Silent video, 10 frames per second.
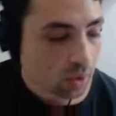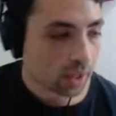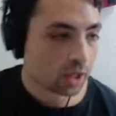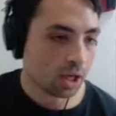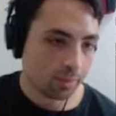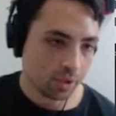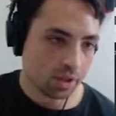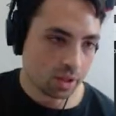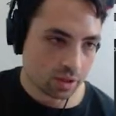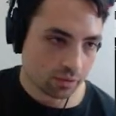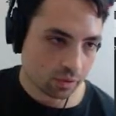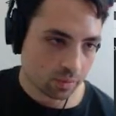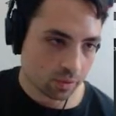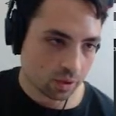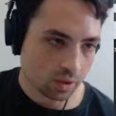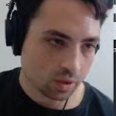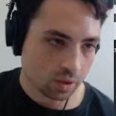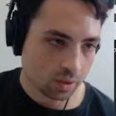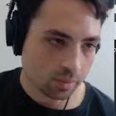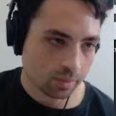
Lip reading: I copied this from the